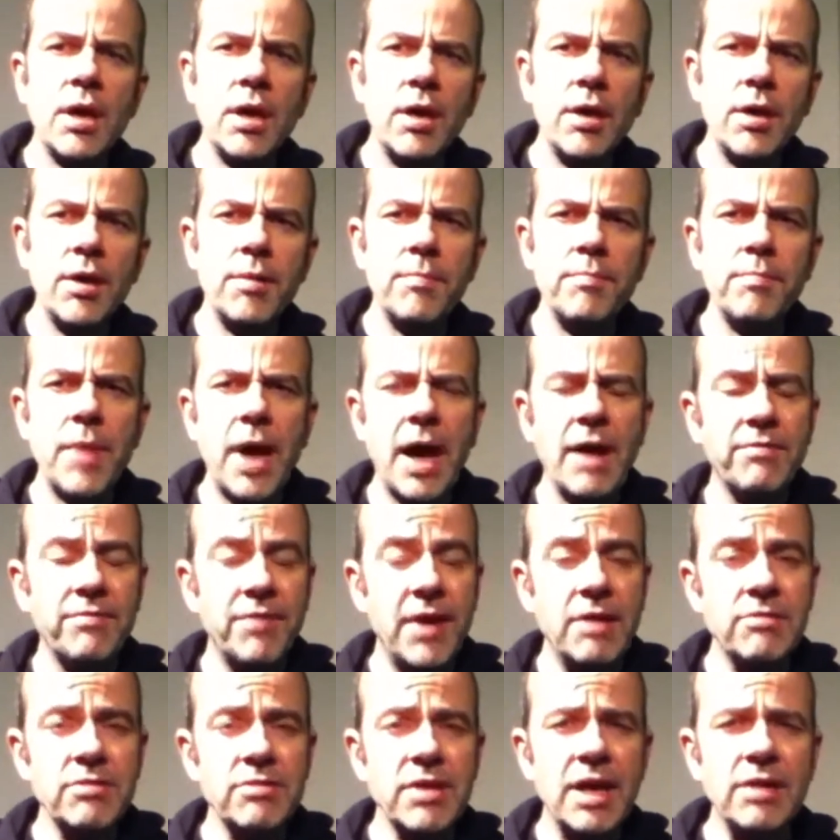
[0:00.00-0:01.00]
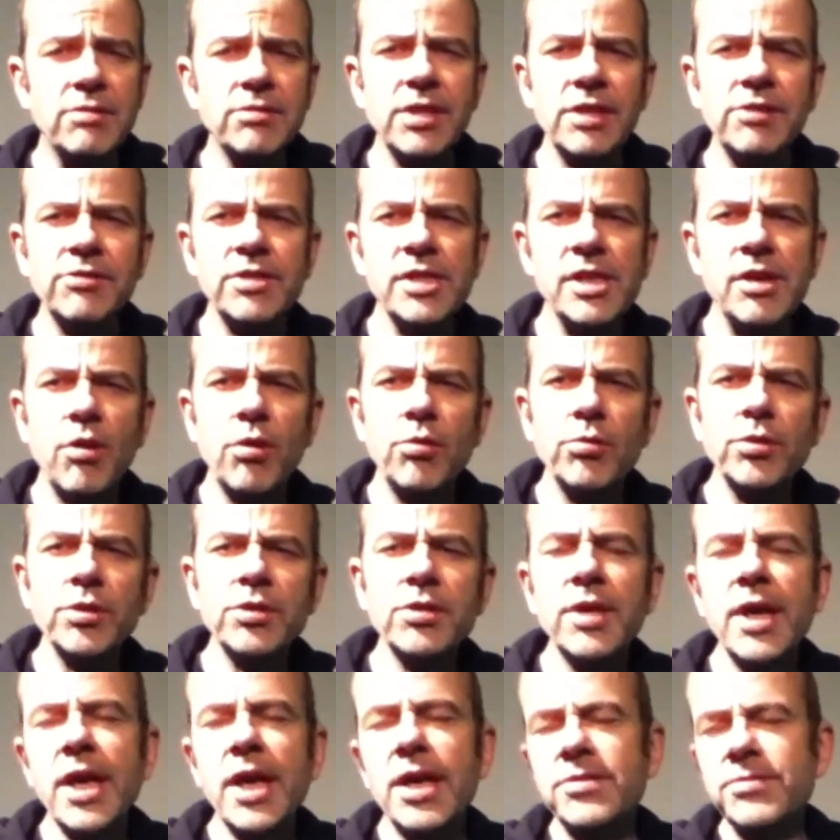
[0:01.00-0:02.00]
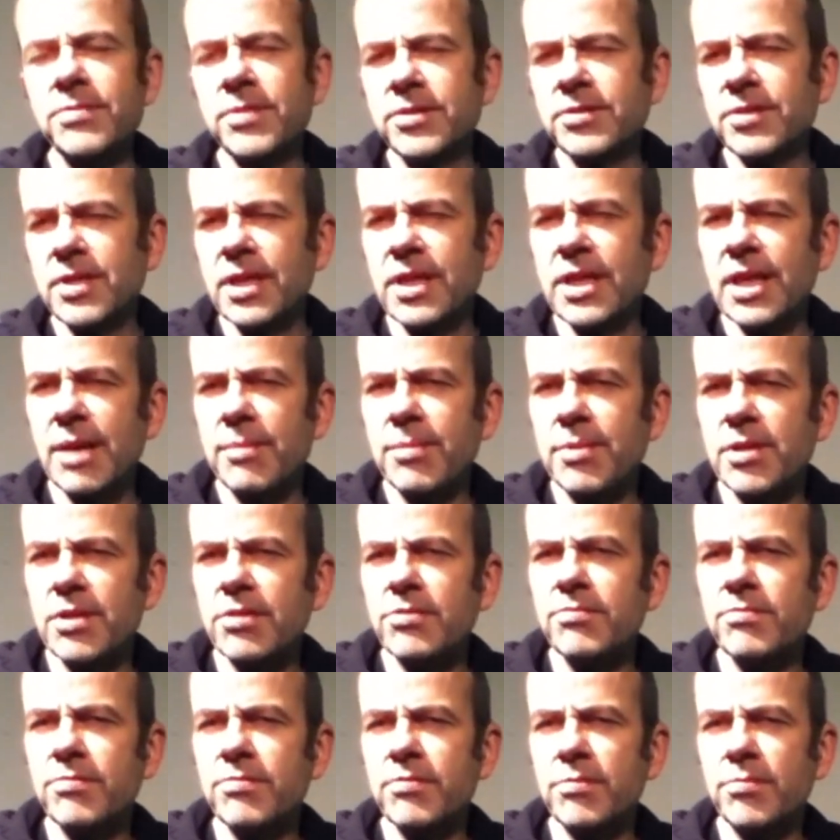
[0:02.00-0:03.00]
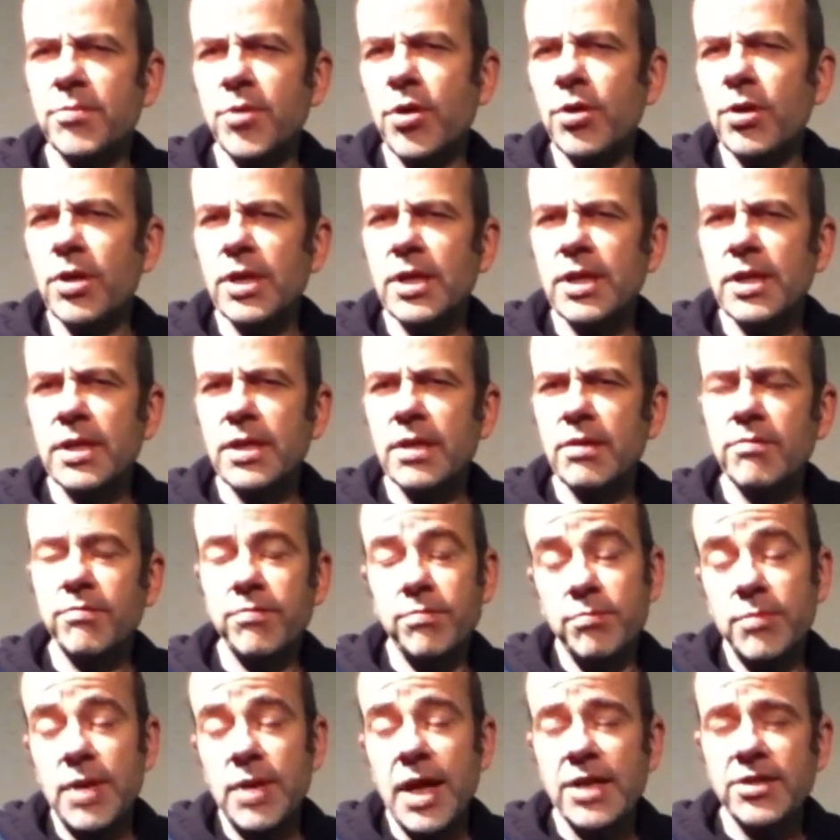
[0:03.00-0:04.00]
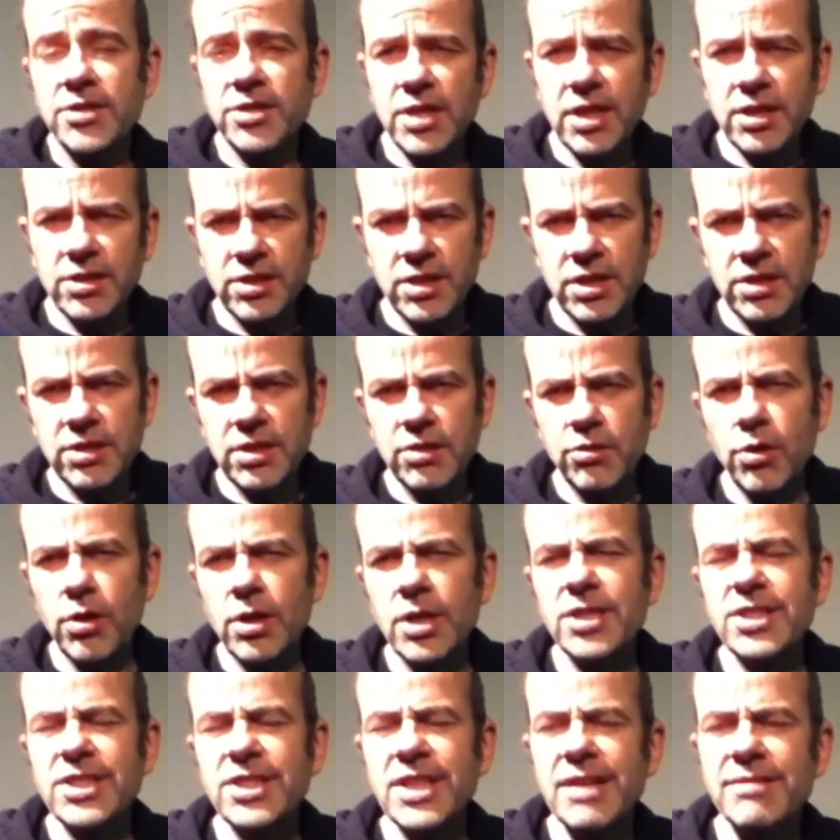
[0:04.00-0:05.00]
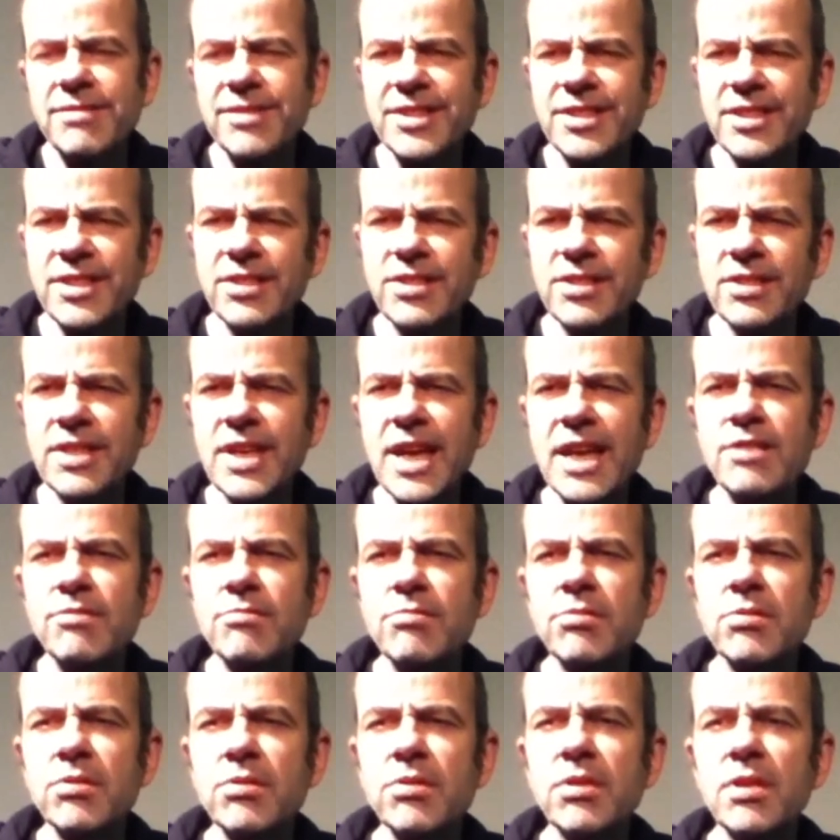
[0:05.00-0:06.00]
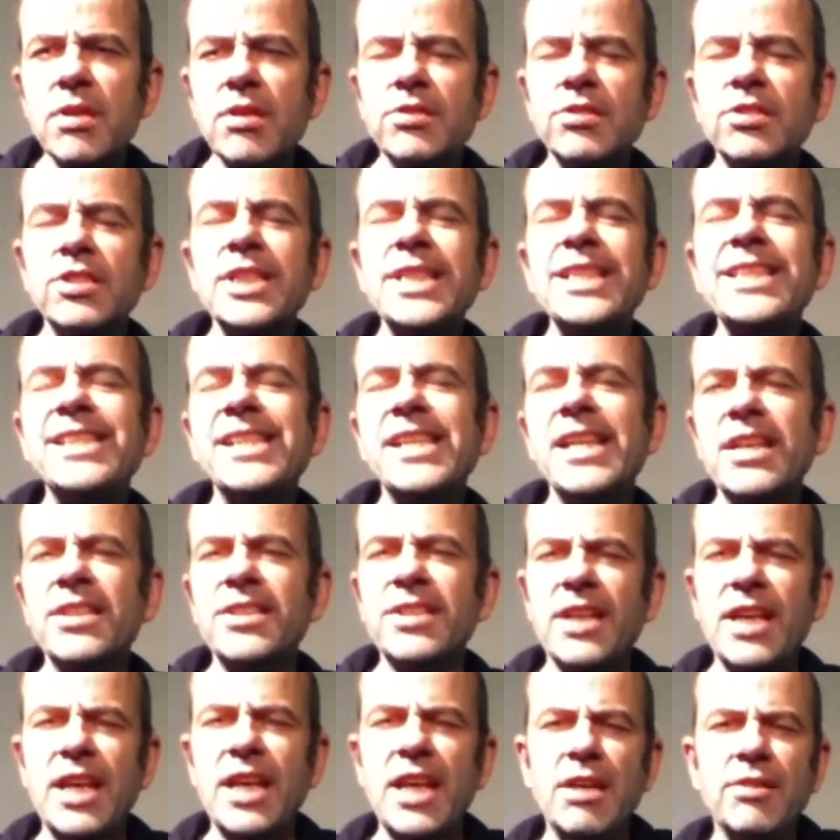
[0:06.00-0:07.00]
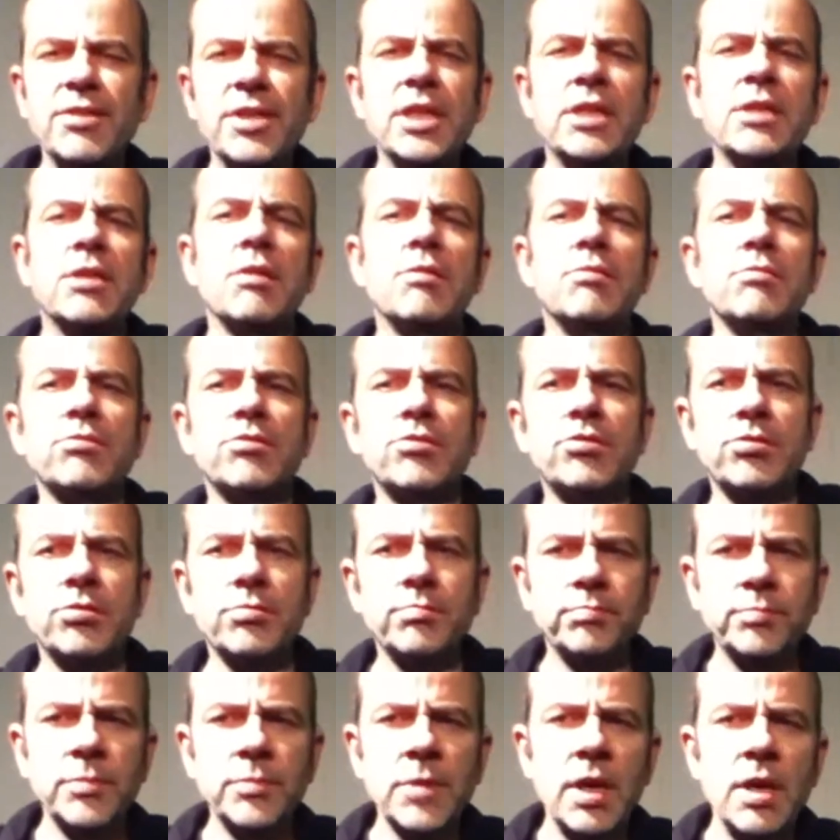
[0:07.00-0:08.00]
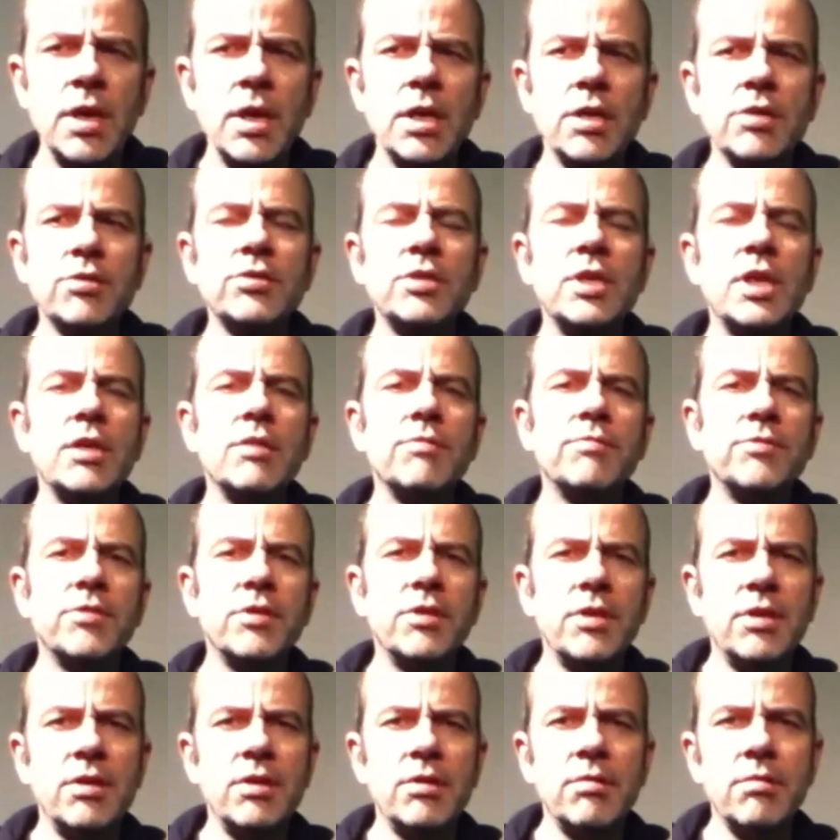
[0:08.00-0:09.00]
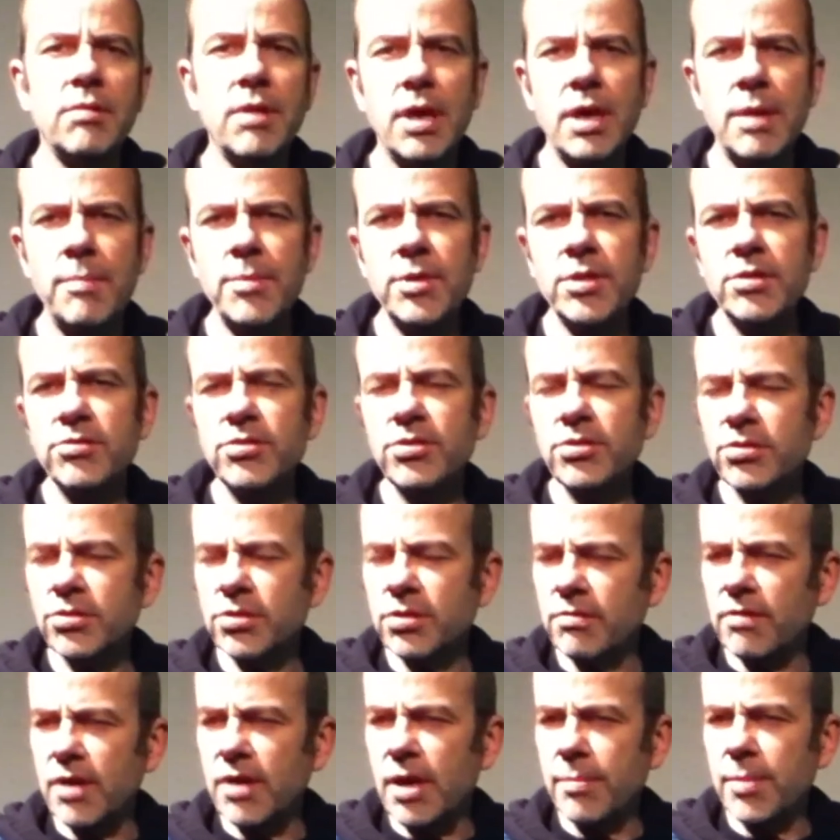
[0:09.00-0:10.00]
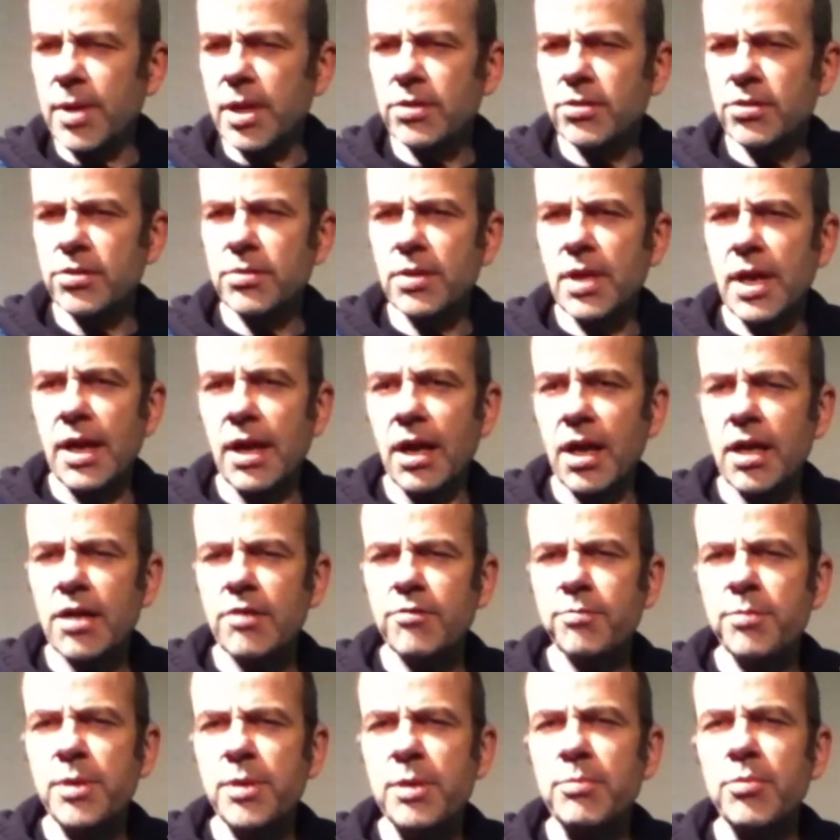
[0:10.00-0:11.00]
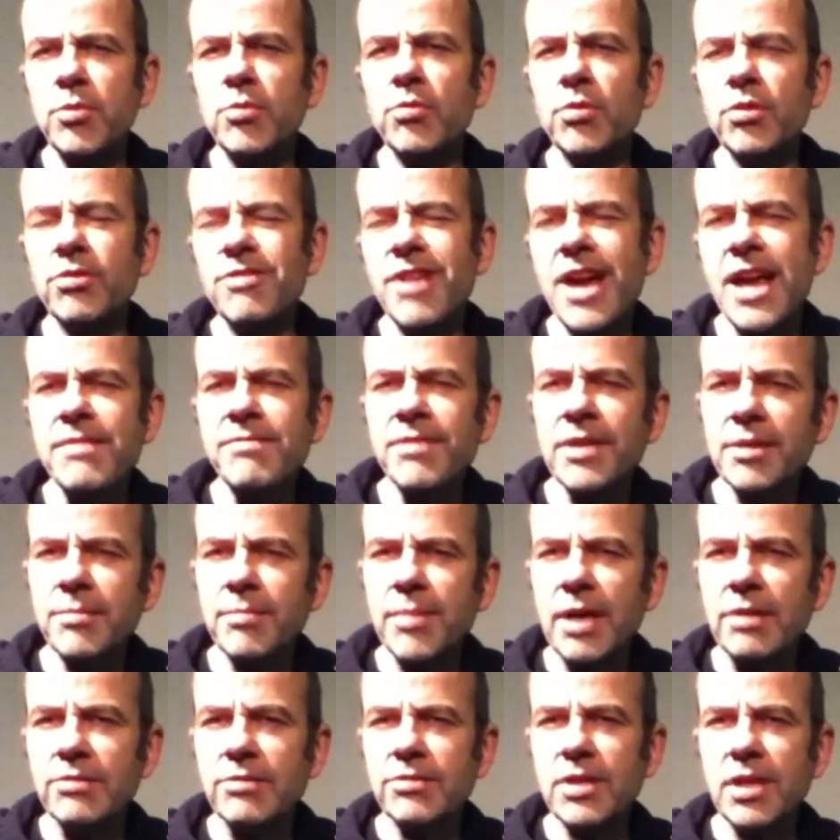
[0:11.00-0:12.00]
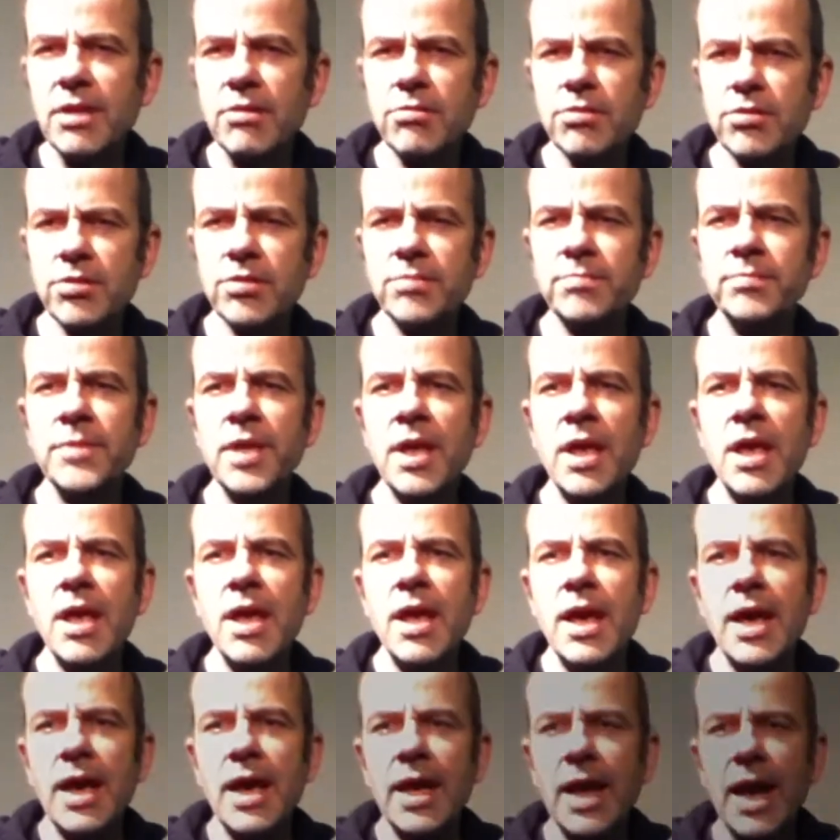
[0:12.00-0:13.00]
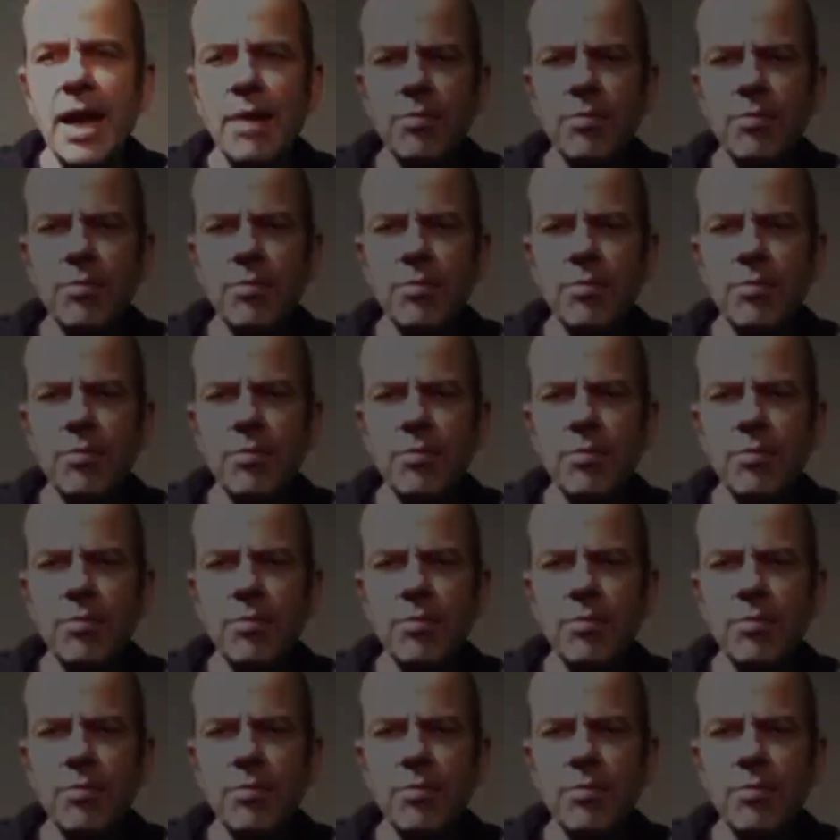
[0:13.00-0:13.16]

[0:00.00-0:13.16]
I found out that the older SVT cabinets from late 60s and early 70s, they used CTS alnicos instead of the Eminence ceramics, and a lot of people were raving about those, and